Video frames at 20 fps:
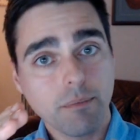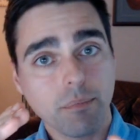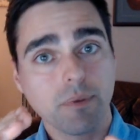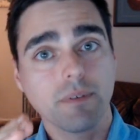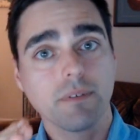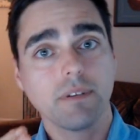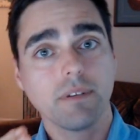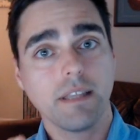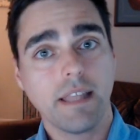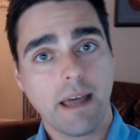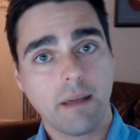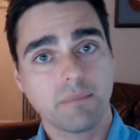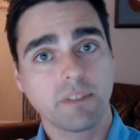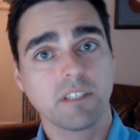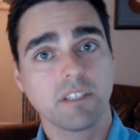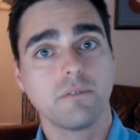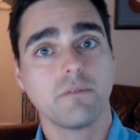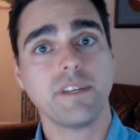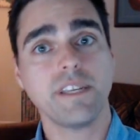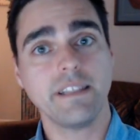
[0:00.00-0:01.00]
lapse,
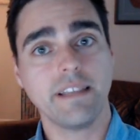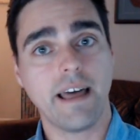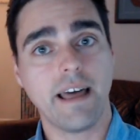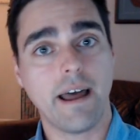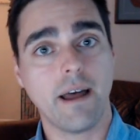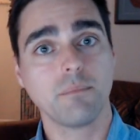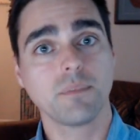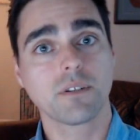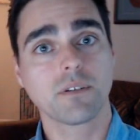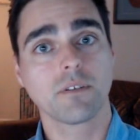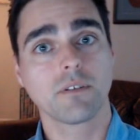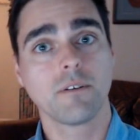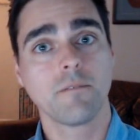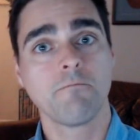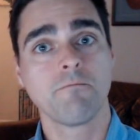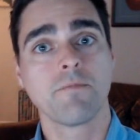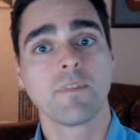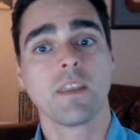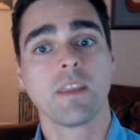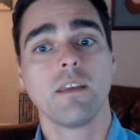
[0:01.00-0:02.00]
and relapse,
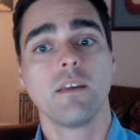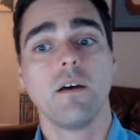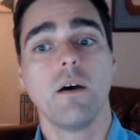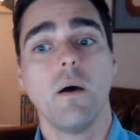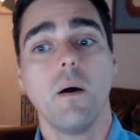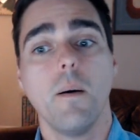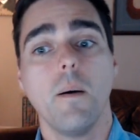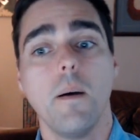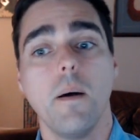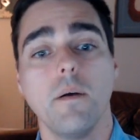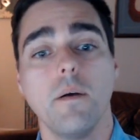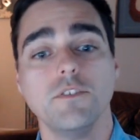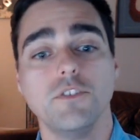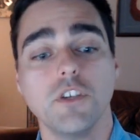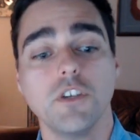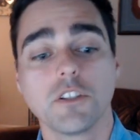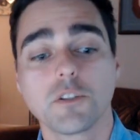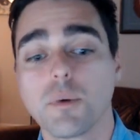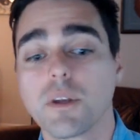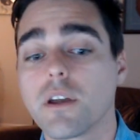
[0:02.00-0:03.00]

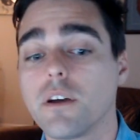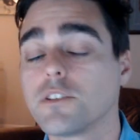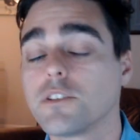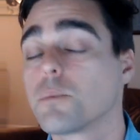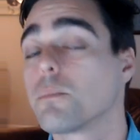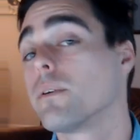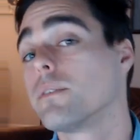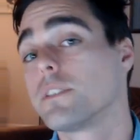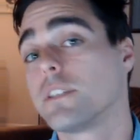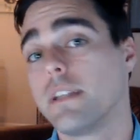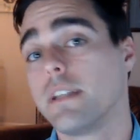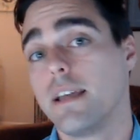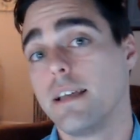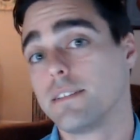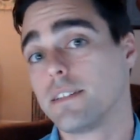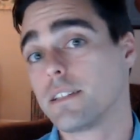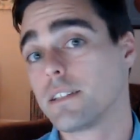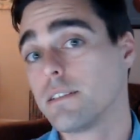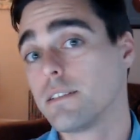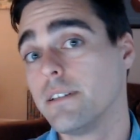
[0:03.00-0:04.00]
just because a person has a
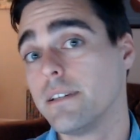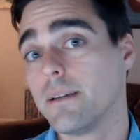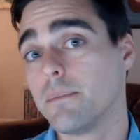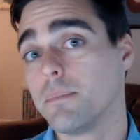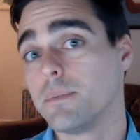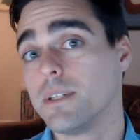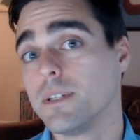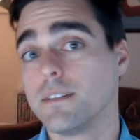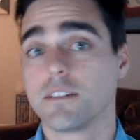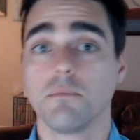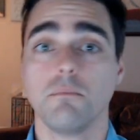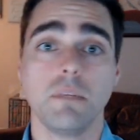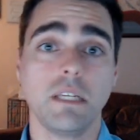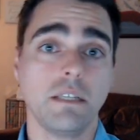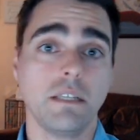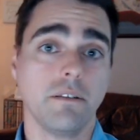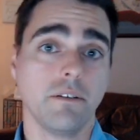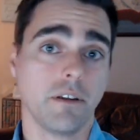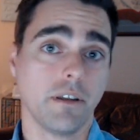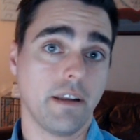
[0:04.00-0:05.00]
slip doesn't mean
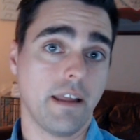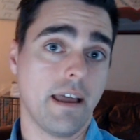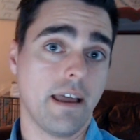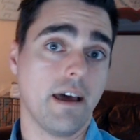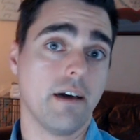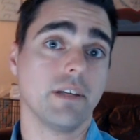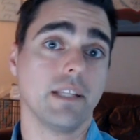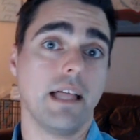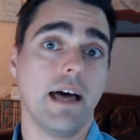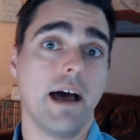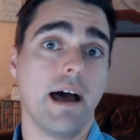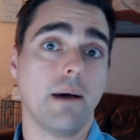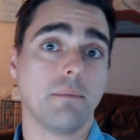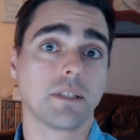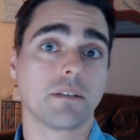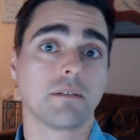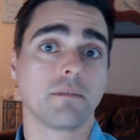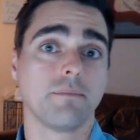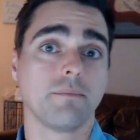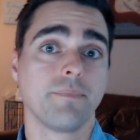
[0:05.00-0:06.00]
they're going to have a lapse.
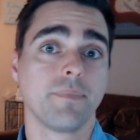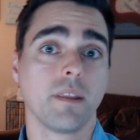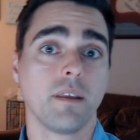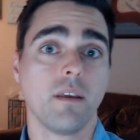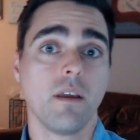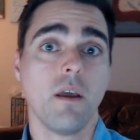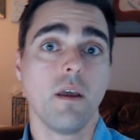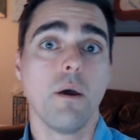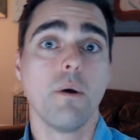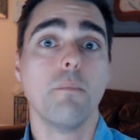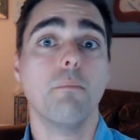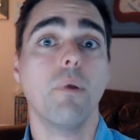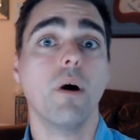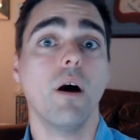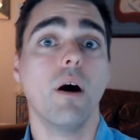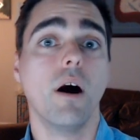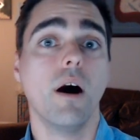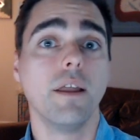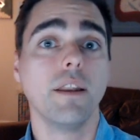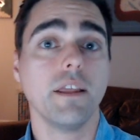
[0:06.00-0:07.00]

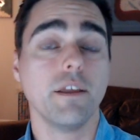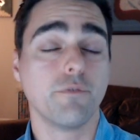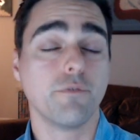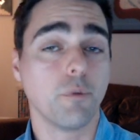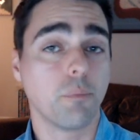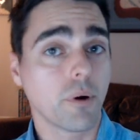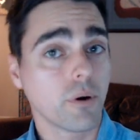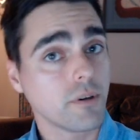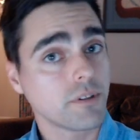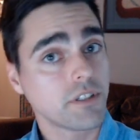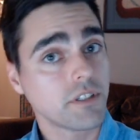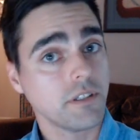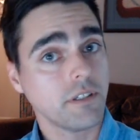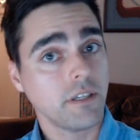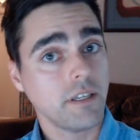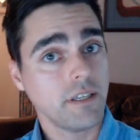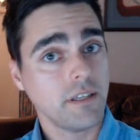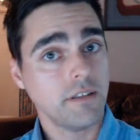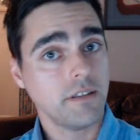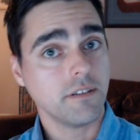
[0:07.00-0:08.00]
But if a person
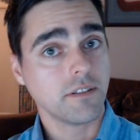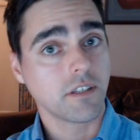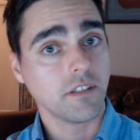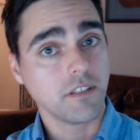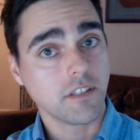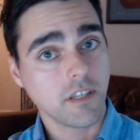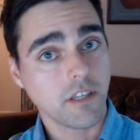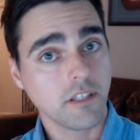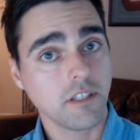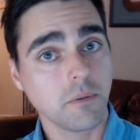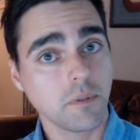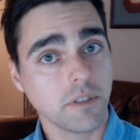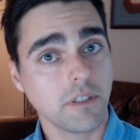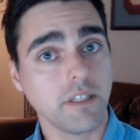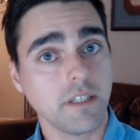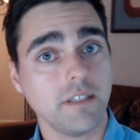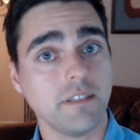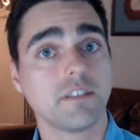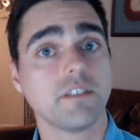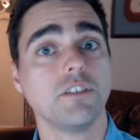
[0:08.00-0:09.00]
is continually
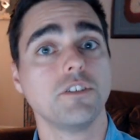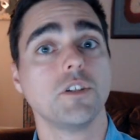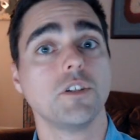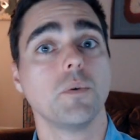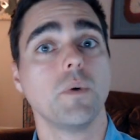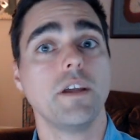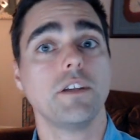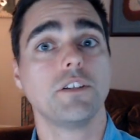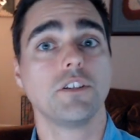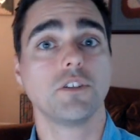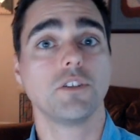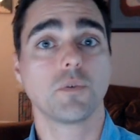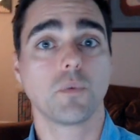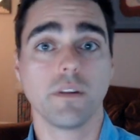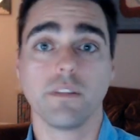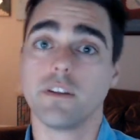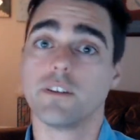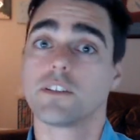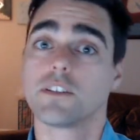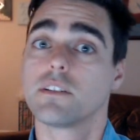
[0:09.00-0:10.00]
in situations where they're
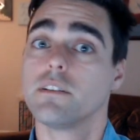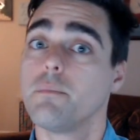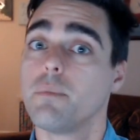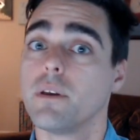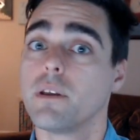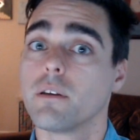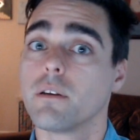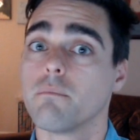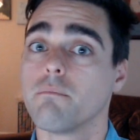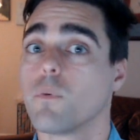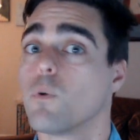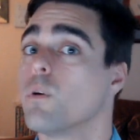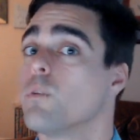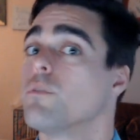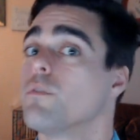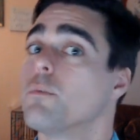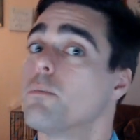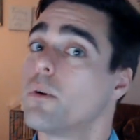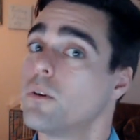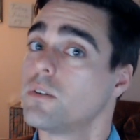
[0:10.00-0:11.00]
slipping, or if a
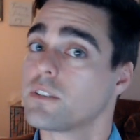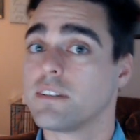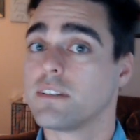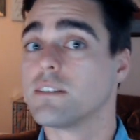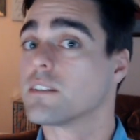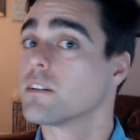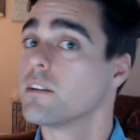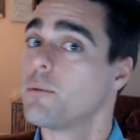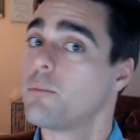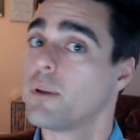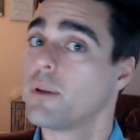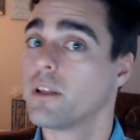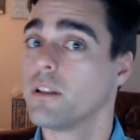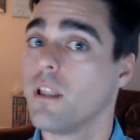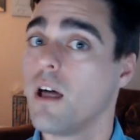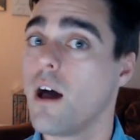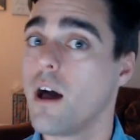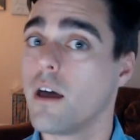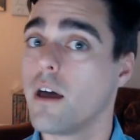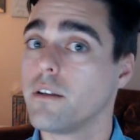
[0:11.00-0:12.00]
person's slipping a
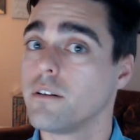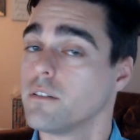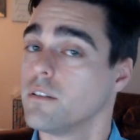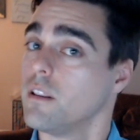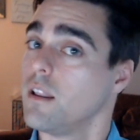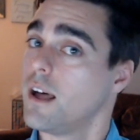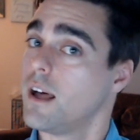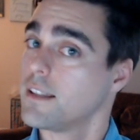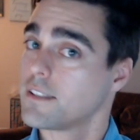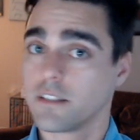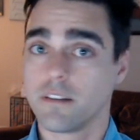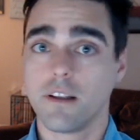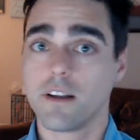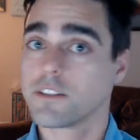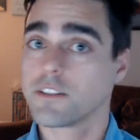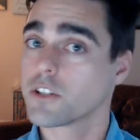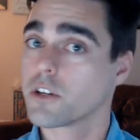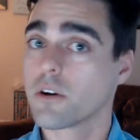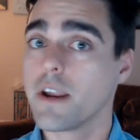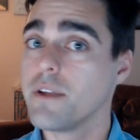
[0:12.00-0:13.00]
lot, lots and lots of
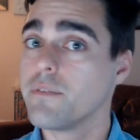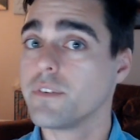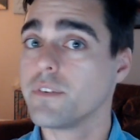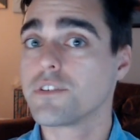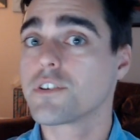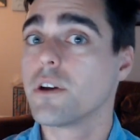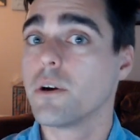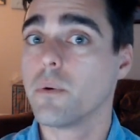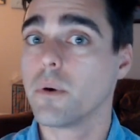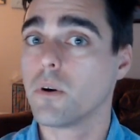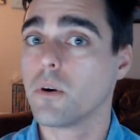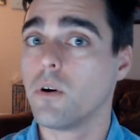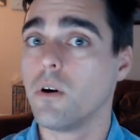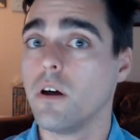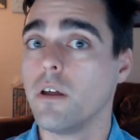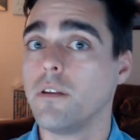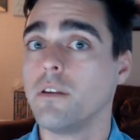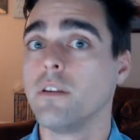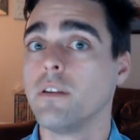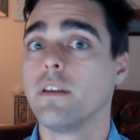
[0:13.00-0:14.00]
cravings going on,
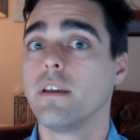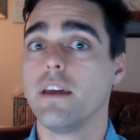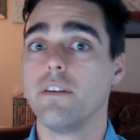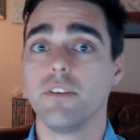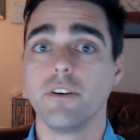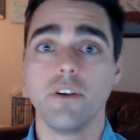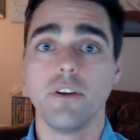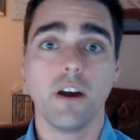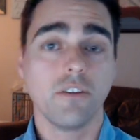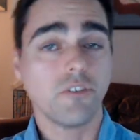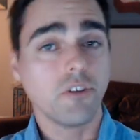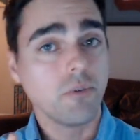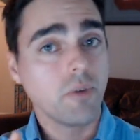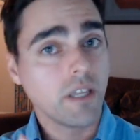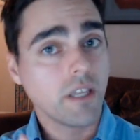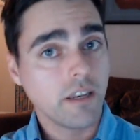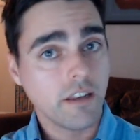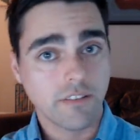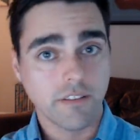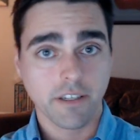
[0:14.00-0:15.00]
and they're not doing
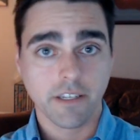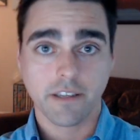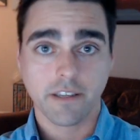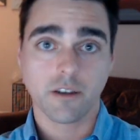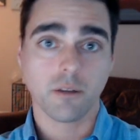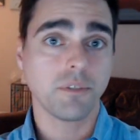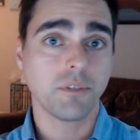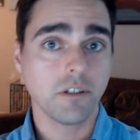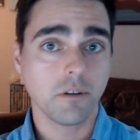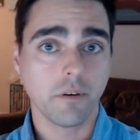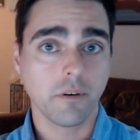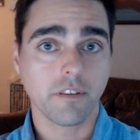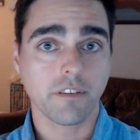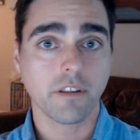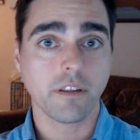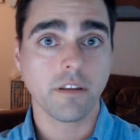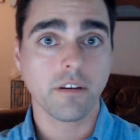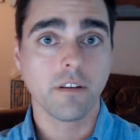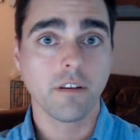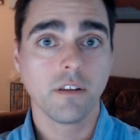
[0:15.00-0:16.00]
anything to help deal with
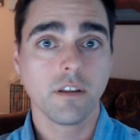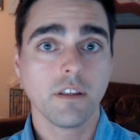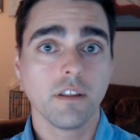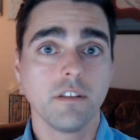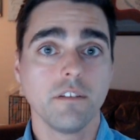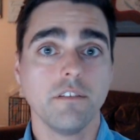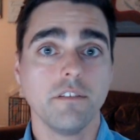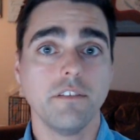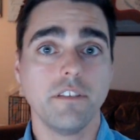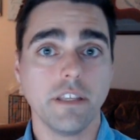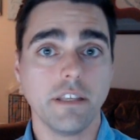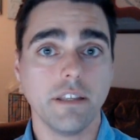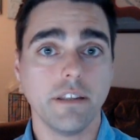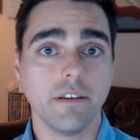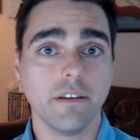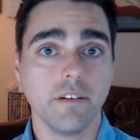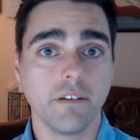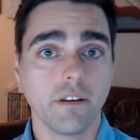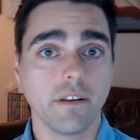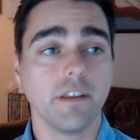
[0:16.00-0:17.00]
it,
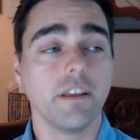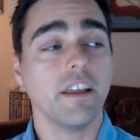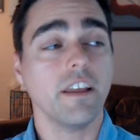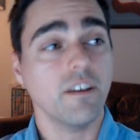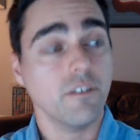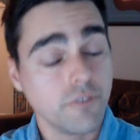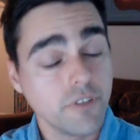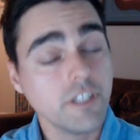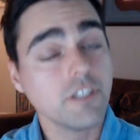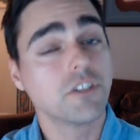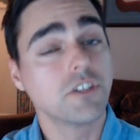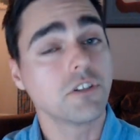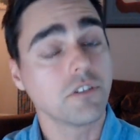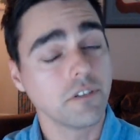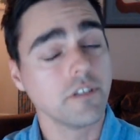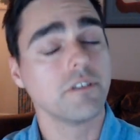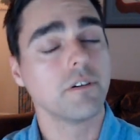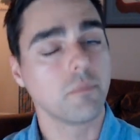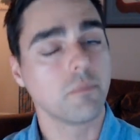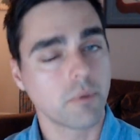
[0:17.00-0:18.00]
then eventually
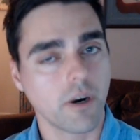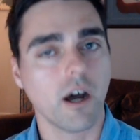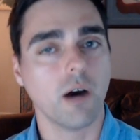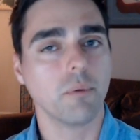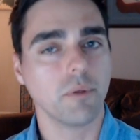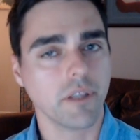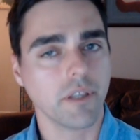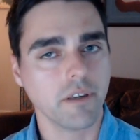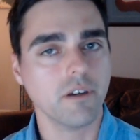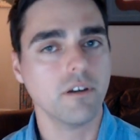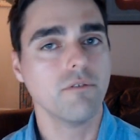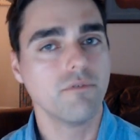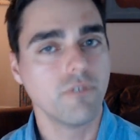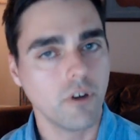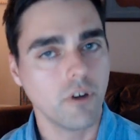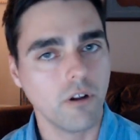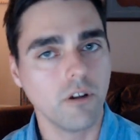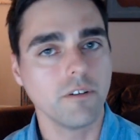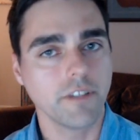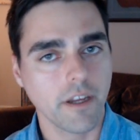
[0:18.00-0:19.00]
they're probably going to
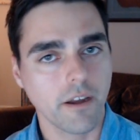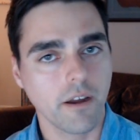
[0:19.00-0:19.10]
fall down.